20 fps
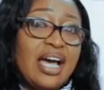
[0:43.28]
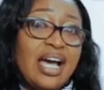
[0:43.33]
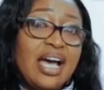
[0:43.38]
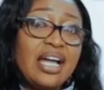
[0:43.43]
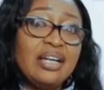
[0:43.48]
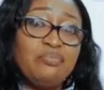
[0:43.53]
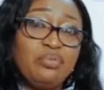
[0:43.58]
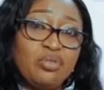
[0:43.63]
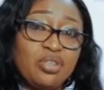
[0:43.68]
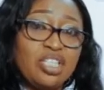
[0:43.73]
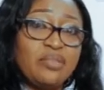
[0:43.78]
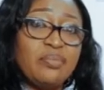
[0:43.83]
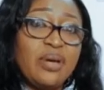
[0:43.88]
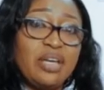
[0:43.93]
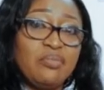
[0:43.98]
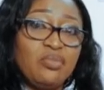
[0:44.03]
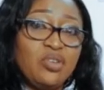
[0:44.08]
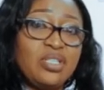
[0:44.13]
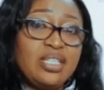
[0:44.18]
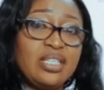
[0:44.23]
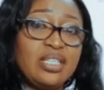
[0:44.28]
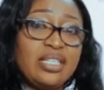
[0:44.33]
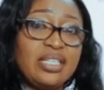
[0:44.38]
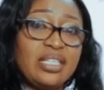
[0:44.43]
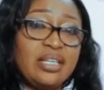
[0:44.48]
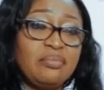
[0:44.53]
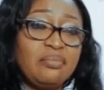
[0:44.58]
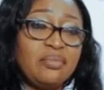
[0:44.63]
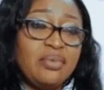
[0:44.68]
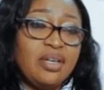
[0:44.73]
and boost my immune
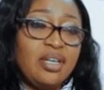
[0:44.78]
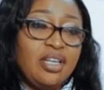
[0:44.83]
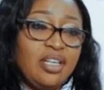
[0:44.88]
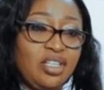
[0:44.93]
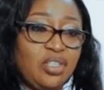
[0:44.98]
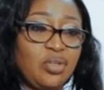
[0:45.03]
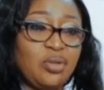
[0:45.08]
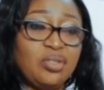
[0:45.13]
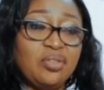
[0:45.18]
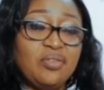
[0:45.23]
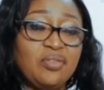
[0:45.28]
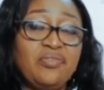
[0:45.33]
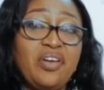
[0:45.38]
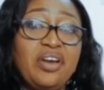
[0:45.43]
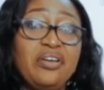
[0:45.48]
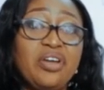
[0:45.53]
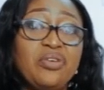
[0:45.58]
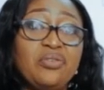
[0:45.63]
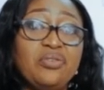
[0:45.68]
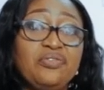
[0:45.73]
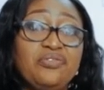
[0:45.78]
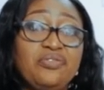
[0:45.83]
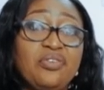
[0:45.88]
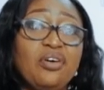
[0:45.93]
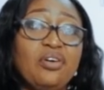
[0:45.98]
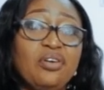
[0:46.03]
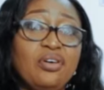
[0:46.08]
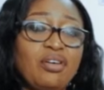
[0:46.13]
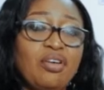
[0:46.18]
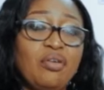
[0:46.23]
system. It's also very good
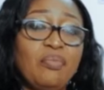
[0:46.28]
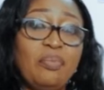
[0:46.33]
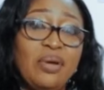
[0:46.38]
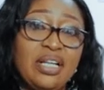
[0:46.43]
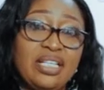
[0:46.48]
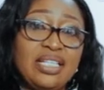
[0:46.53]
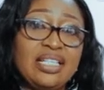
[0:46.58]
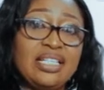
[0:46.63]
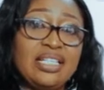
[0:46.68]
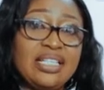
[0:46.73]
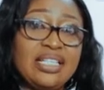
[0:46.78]
for combating